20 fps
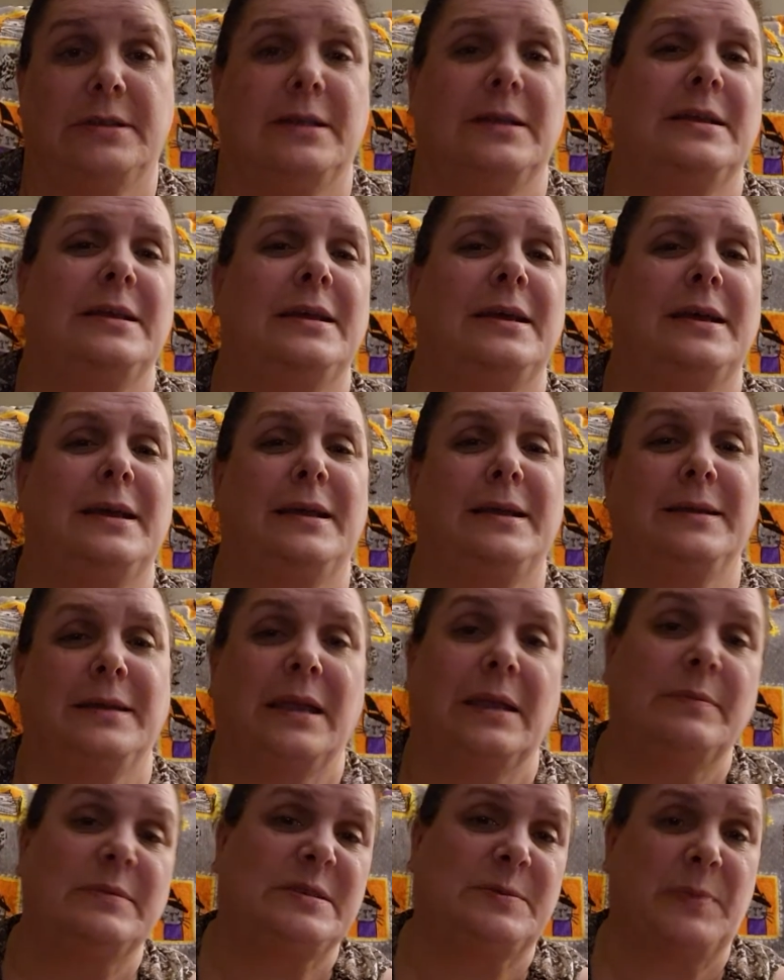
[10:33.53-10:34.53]
I'm
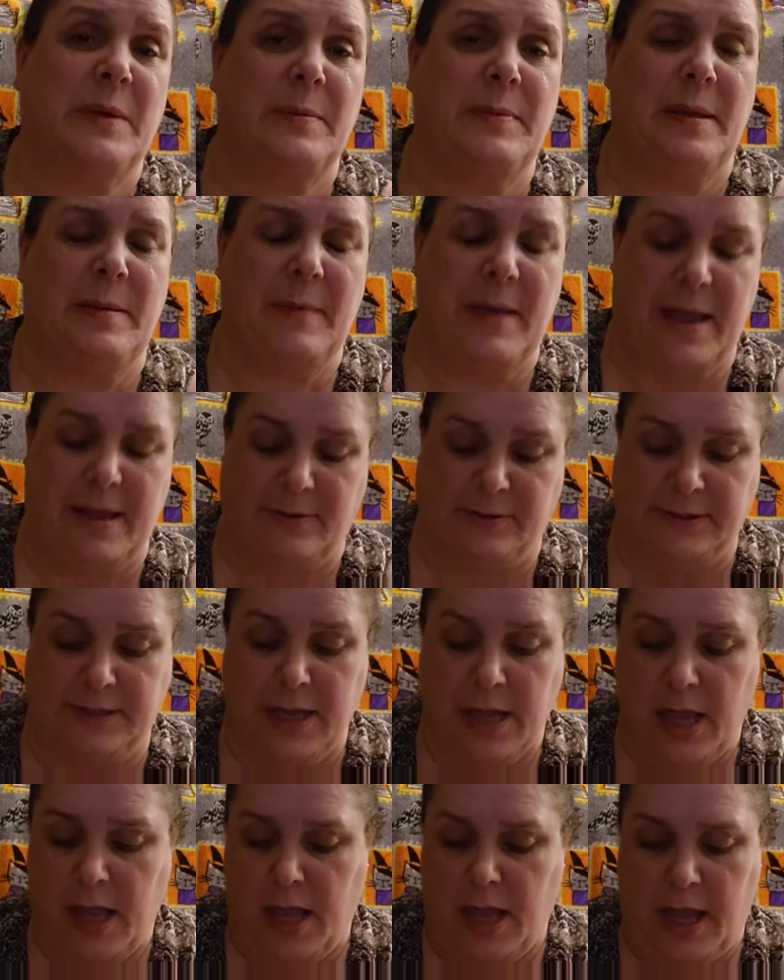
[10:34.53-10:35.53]
gonna spray paint my house,
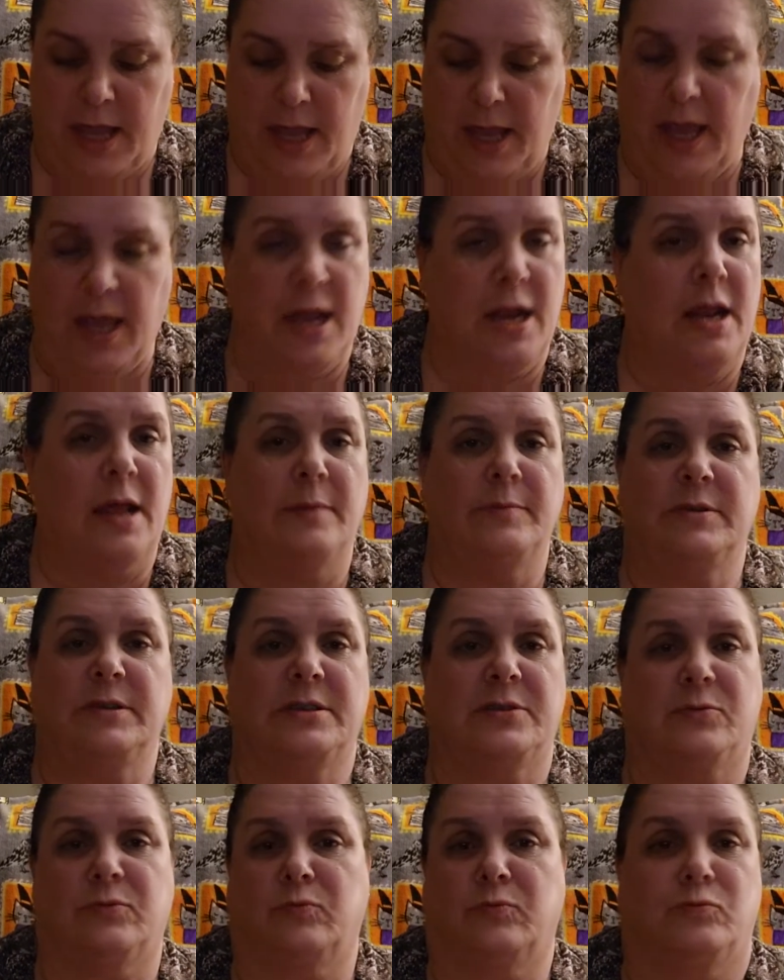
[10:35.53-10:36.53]
and I'm
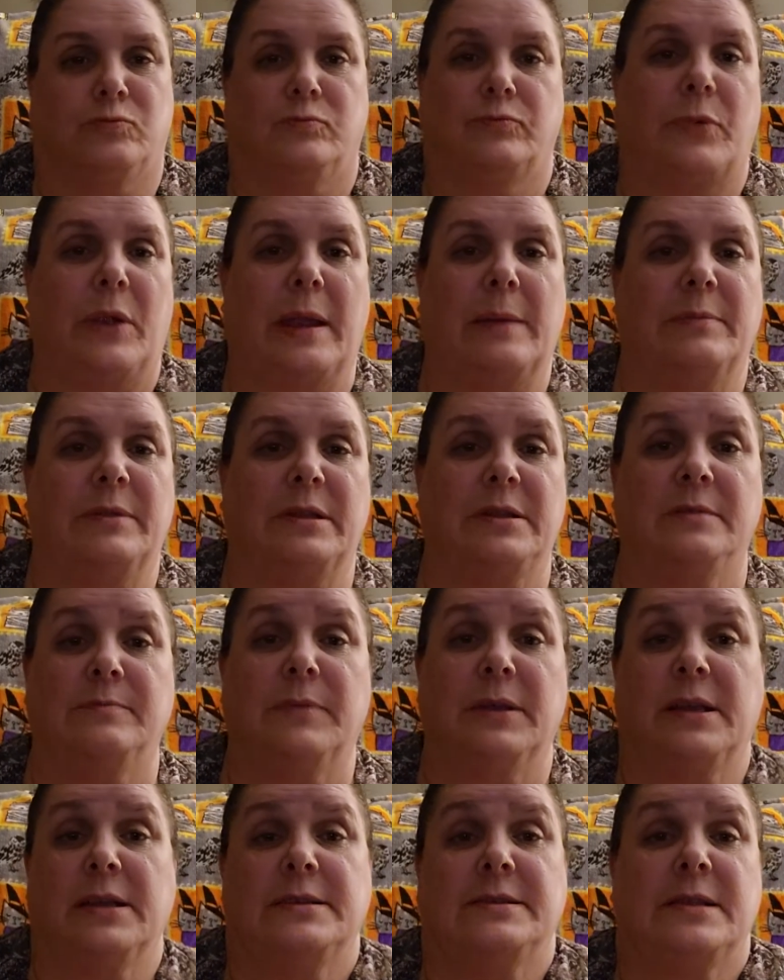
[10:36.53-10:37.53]
just rambling
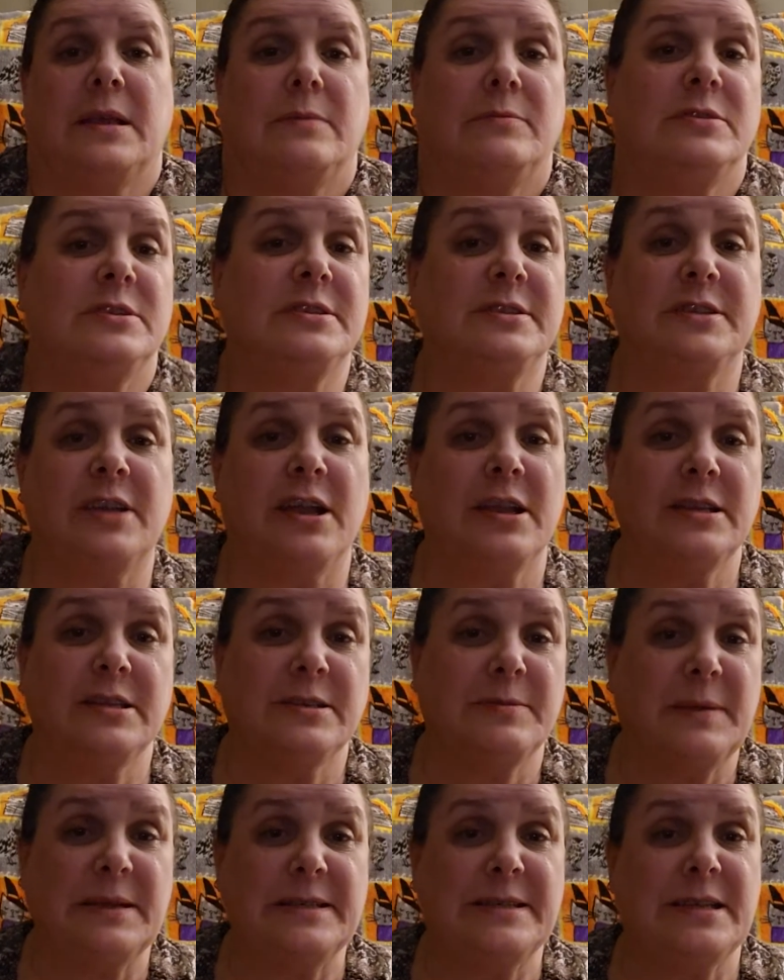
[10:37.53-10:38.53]
because I'm just talking
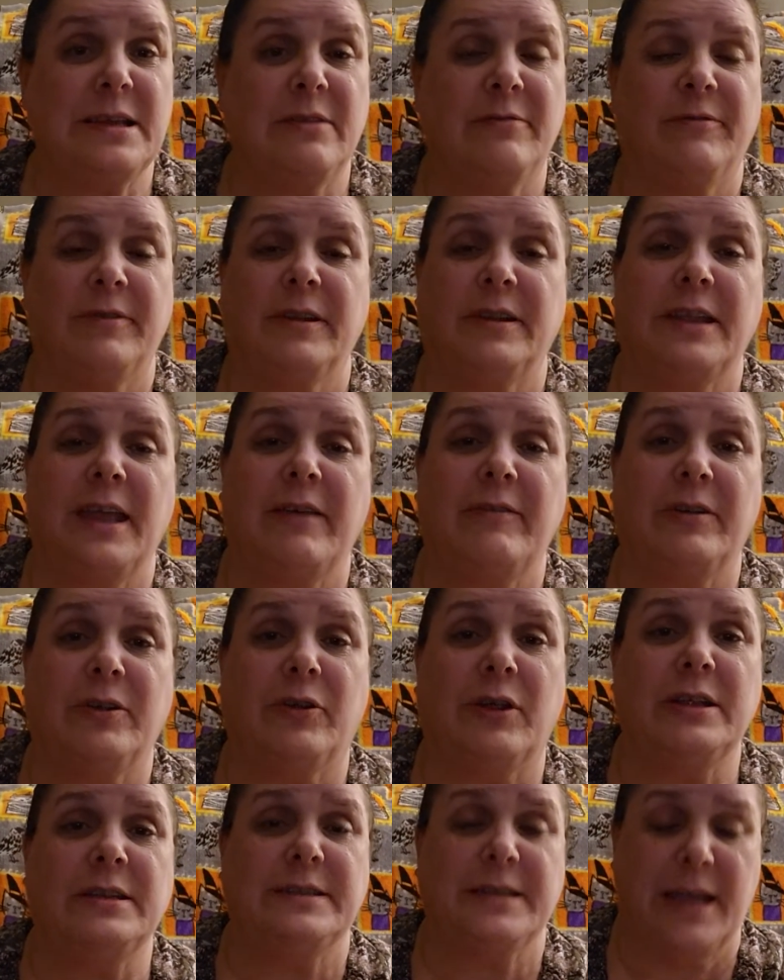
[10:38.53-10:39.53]
to myself and having a
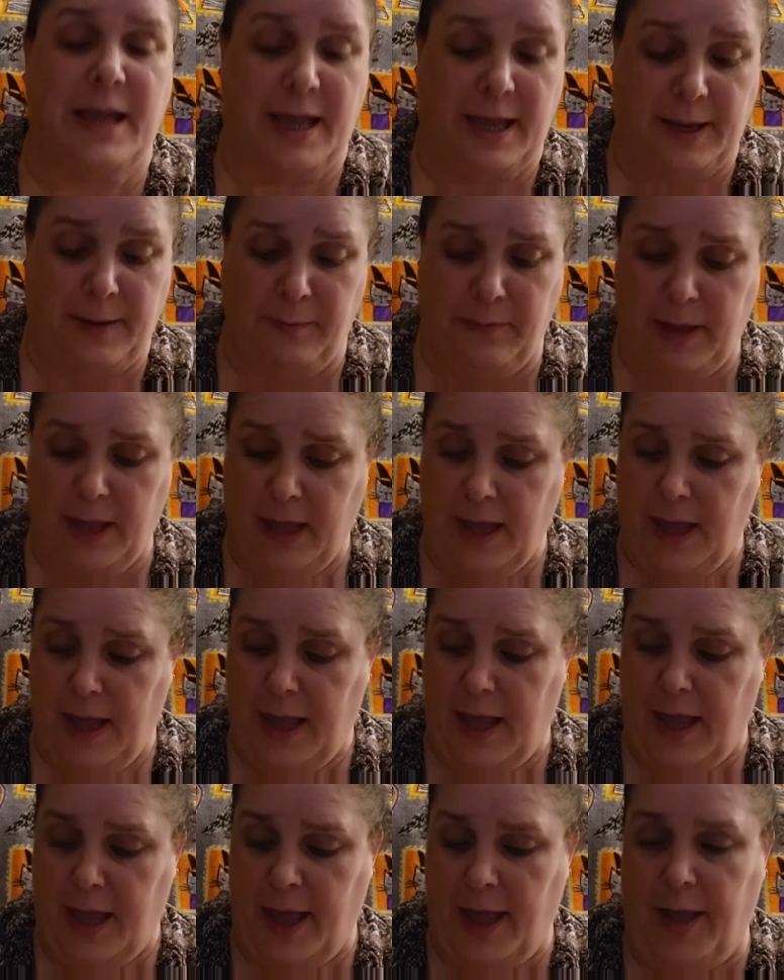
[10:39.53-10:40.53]
great time.
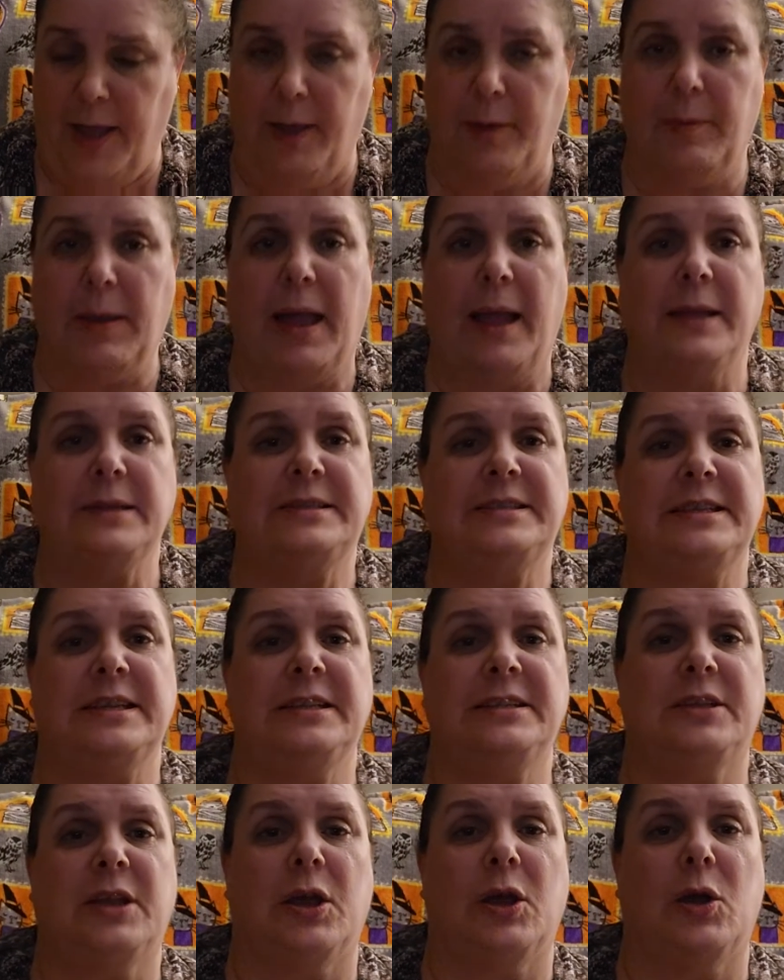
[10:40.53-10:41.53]
I
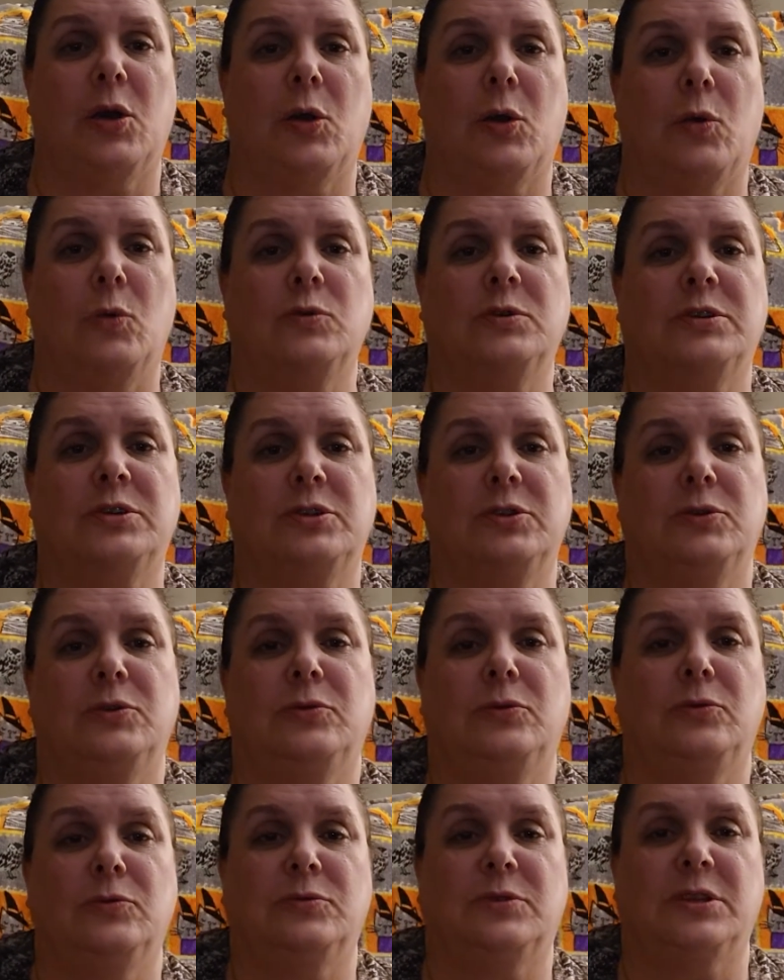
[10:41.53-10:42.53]
did go
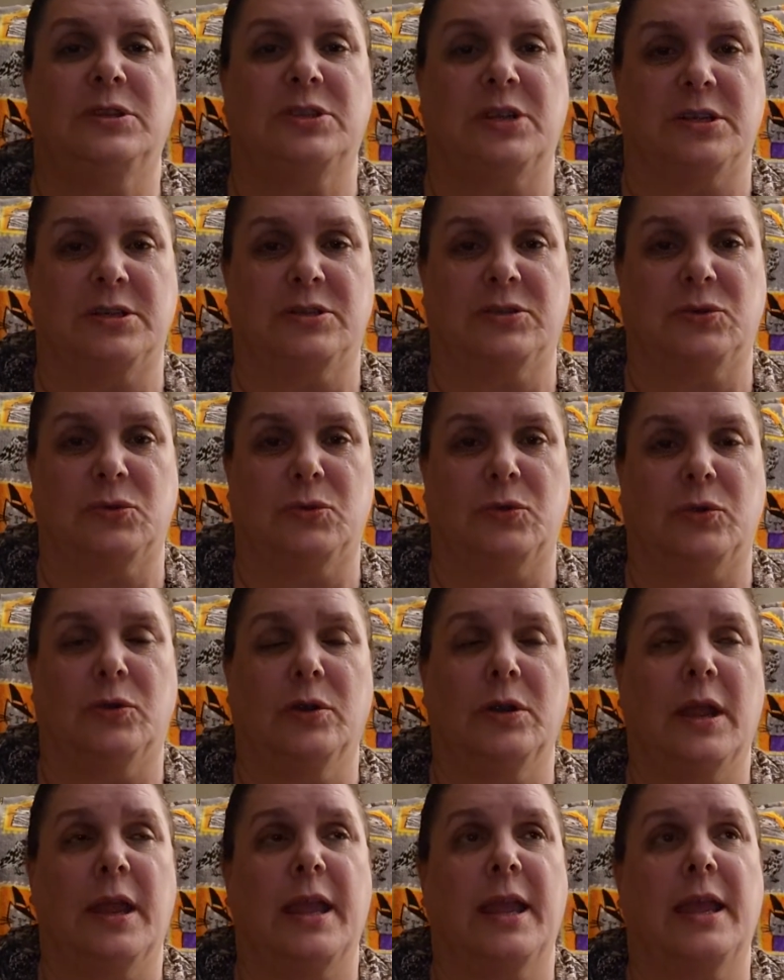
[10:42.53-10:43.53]
to the junk
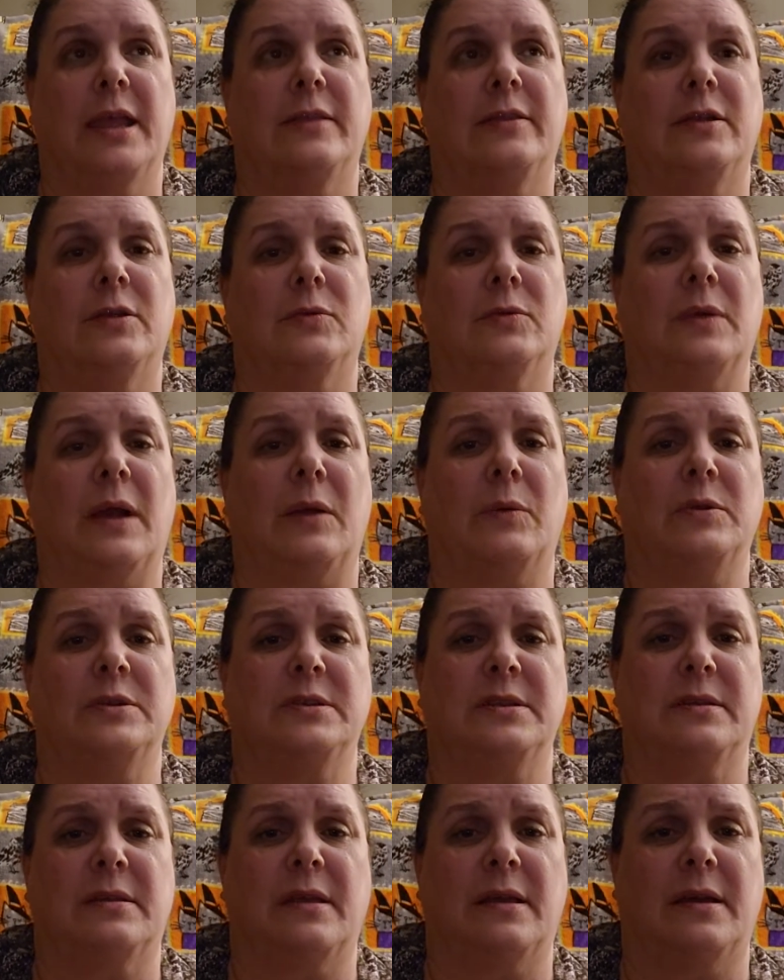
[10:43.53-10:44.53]
store, and I went
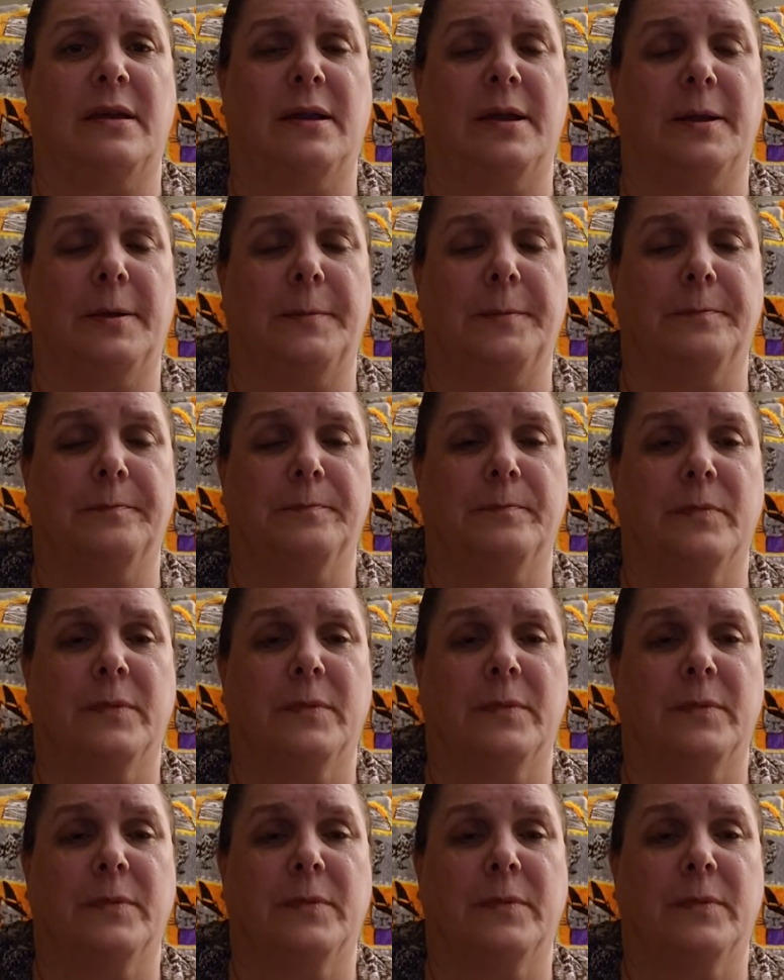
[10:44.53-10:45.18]
to the